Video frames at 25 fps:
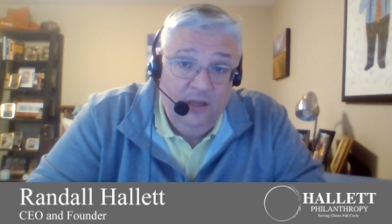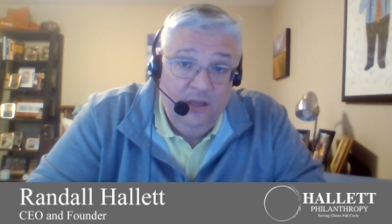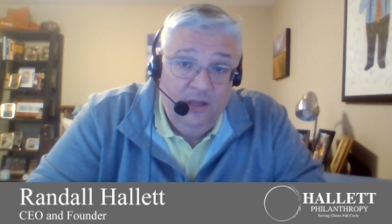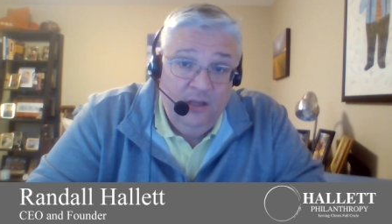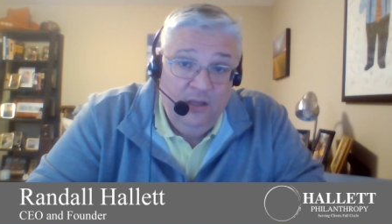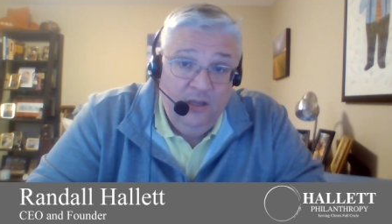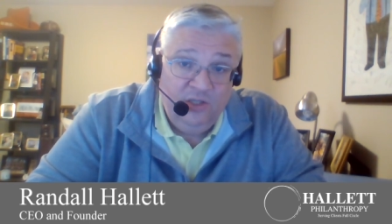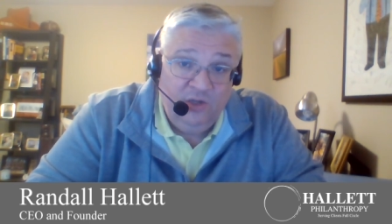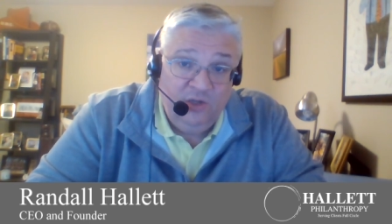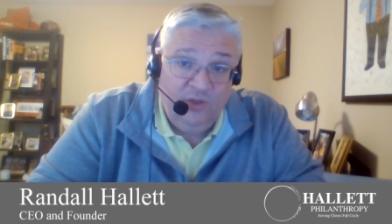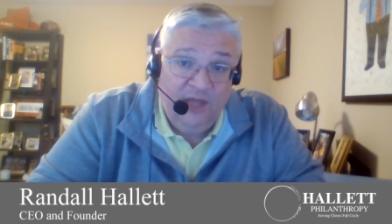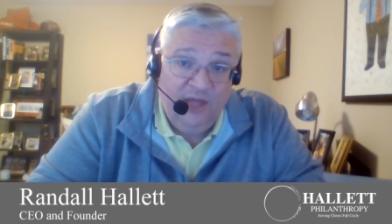
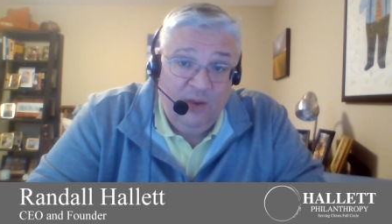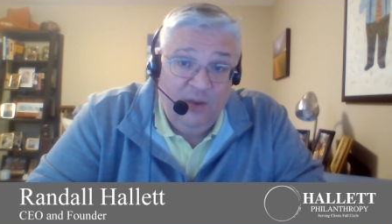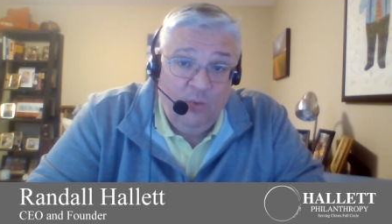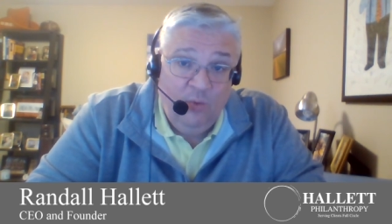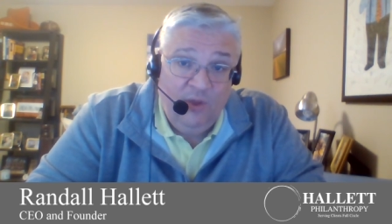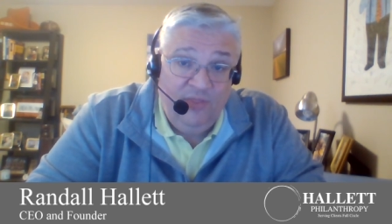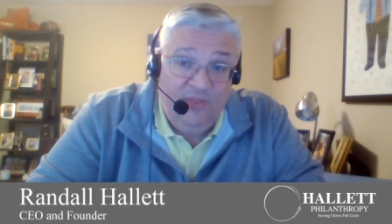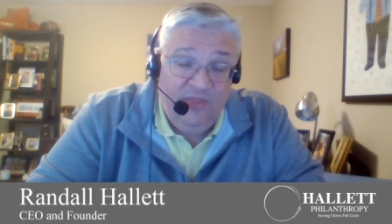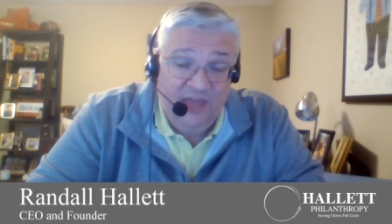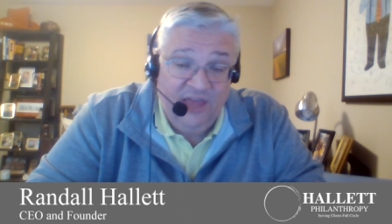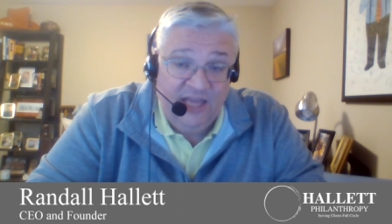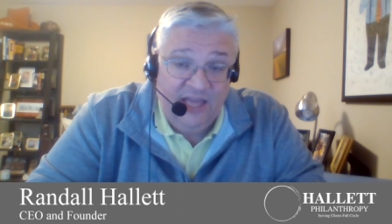so that
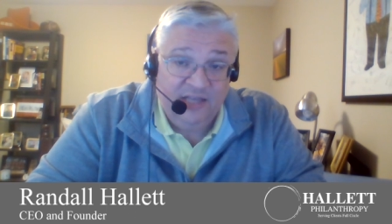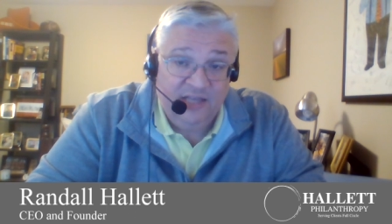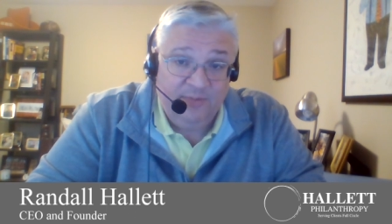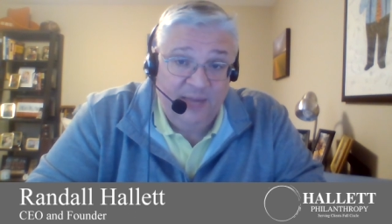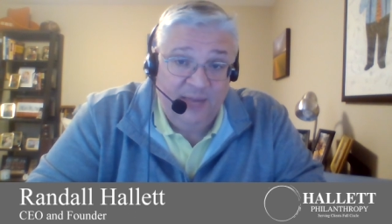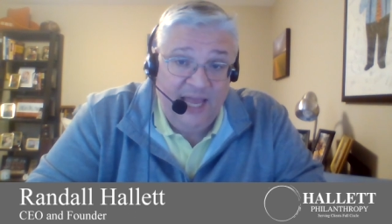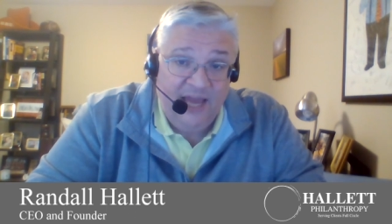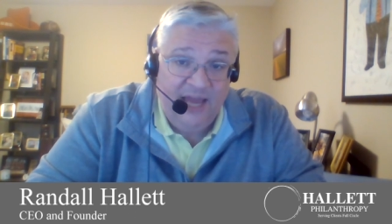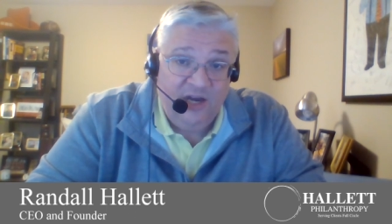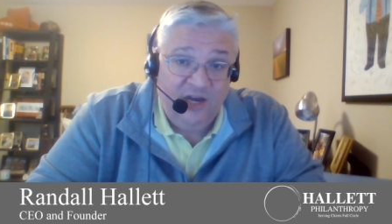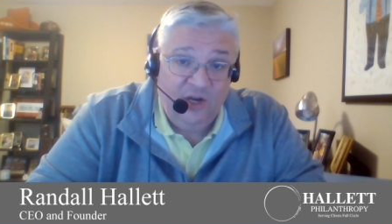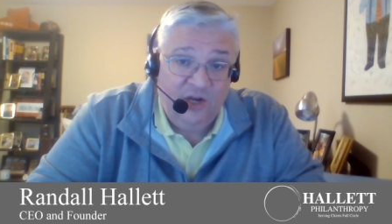when things
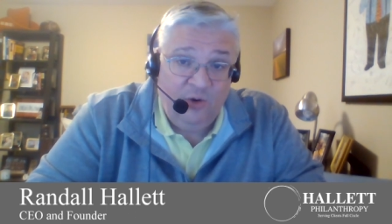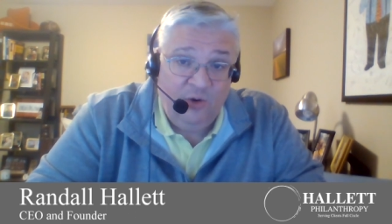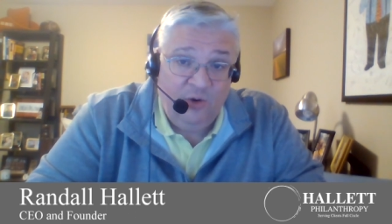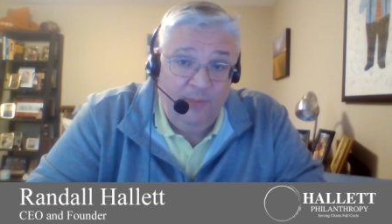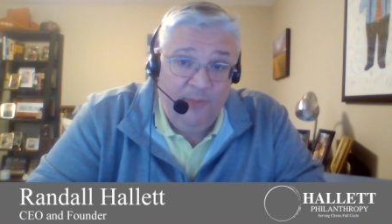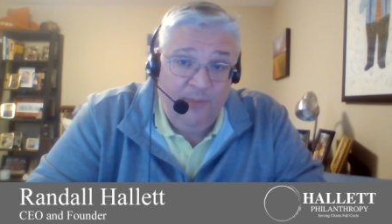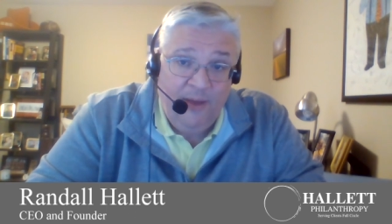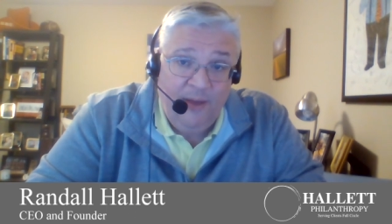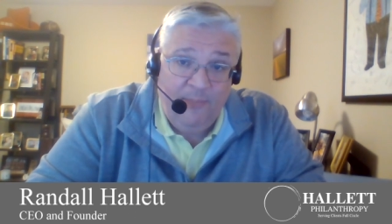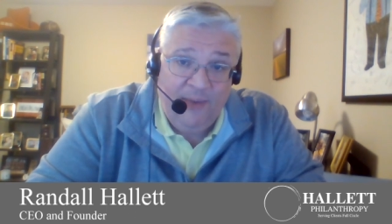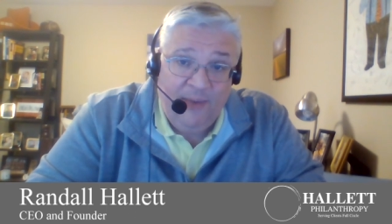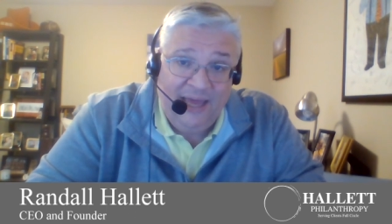began to
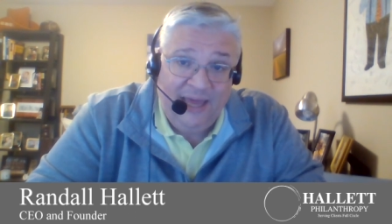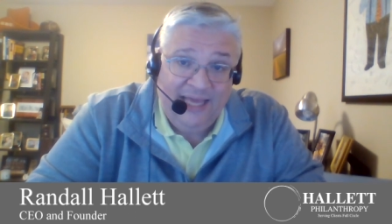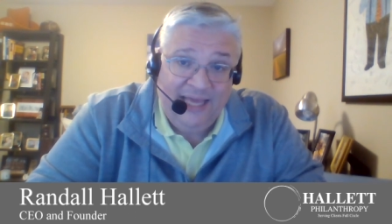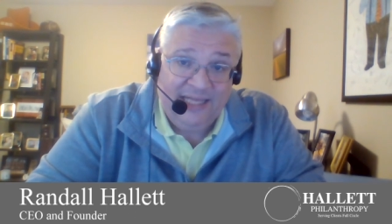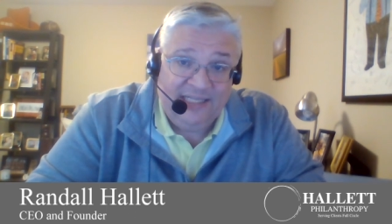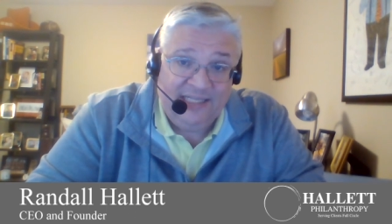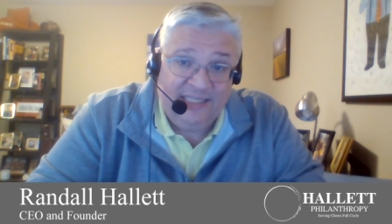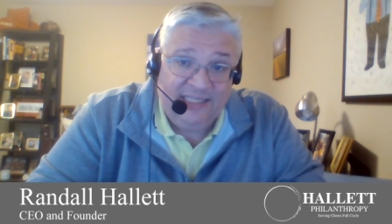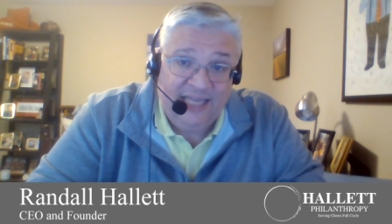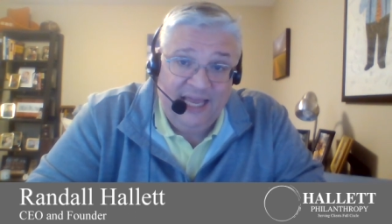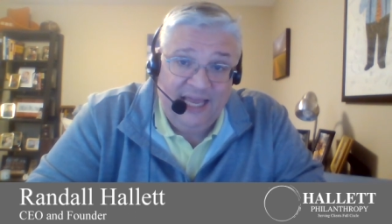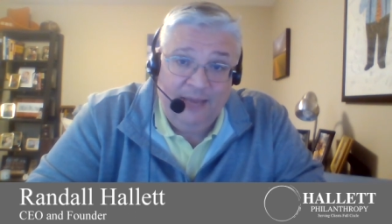creep up, I
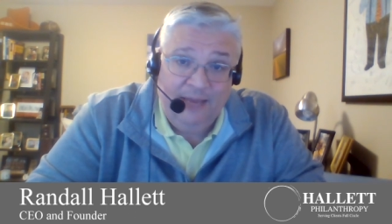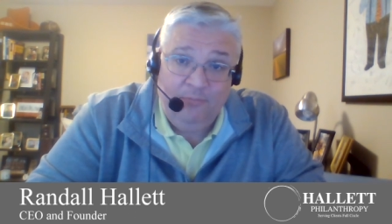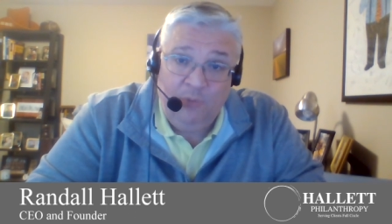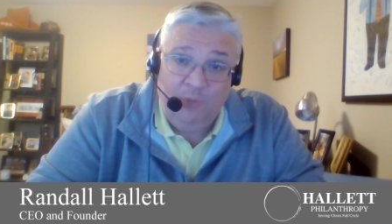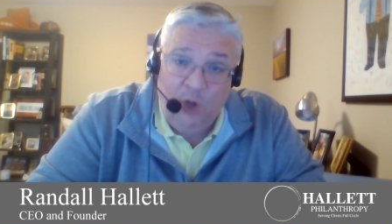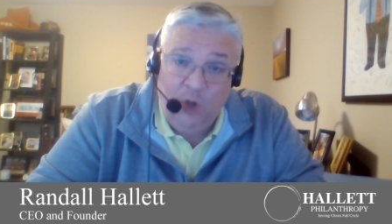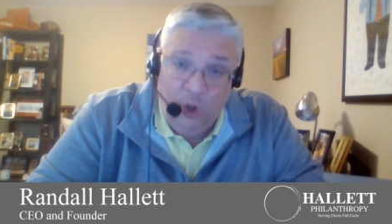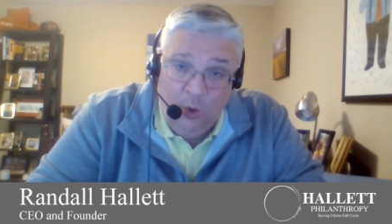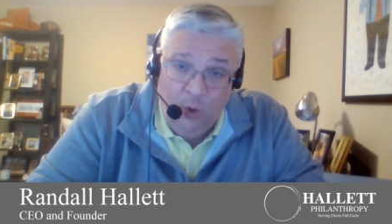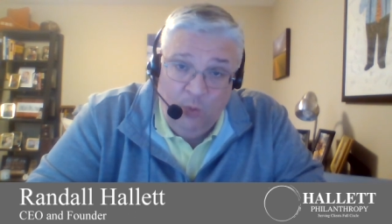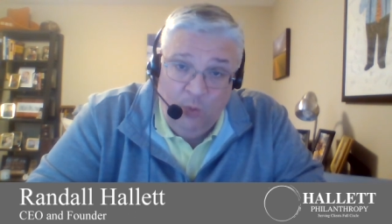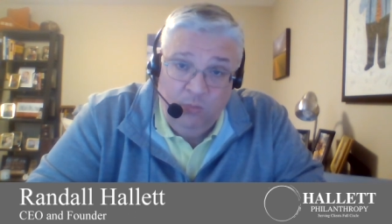could say,
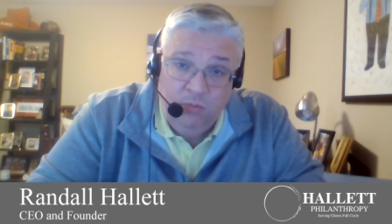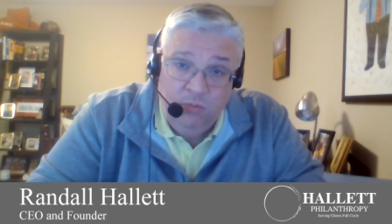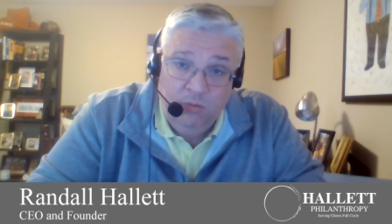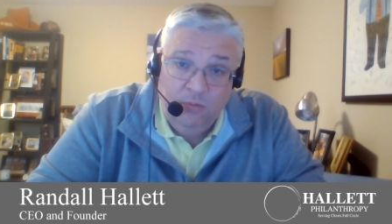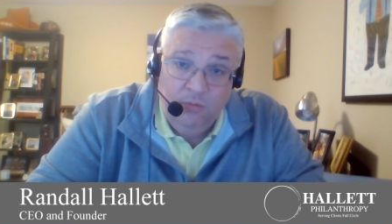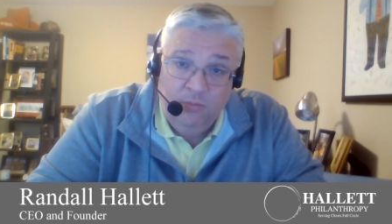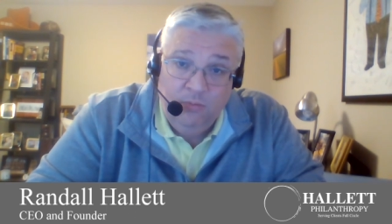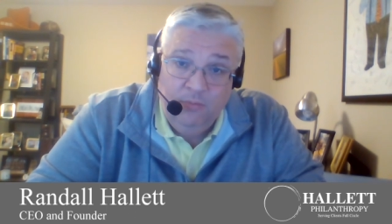"Nope,